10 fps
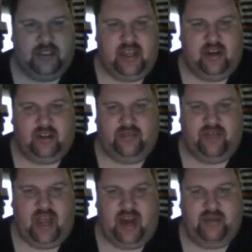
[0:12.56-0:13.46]
Let's take a look at
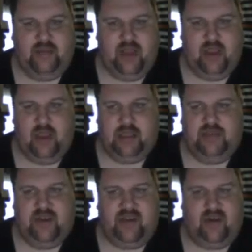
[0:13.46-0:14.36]
the fire.
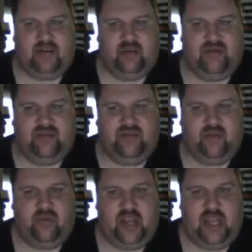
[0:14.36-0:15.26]
Severe thunderstorms for
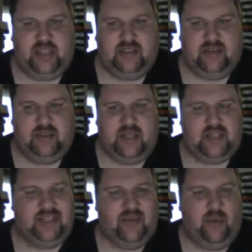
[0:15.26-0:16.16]
forecasts.
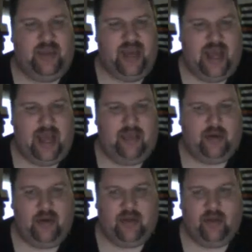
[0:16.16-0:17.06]
Intensity will be high.
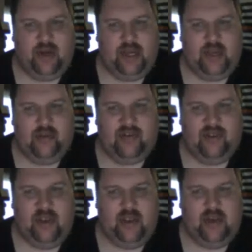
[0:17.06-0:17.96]
We're talking about
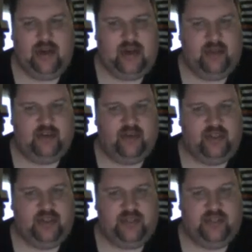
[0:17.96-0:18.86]
tornadoes and damaging
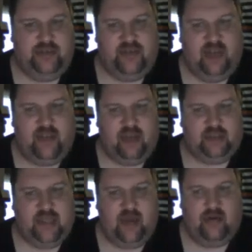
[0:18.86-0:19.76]
winds over 75
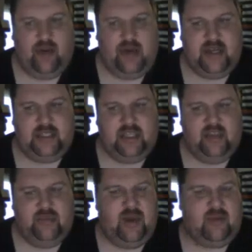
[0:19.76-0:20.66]
miles an hour. Readiness,
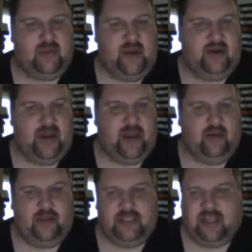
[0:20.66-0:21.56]
you better prepare
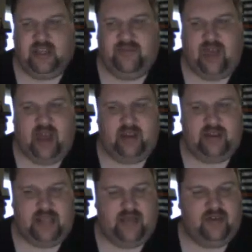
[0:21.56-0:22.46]
now. It's going to get
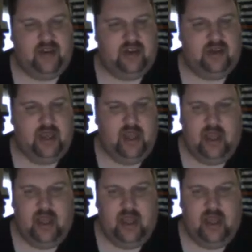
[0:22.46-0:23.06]
violent this afternoon.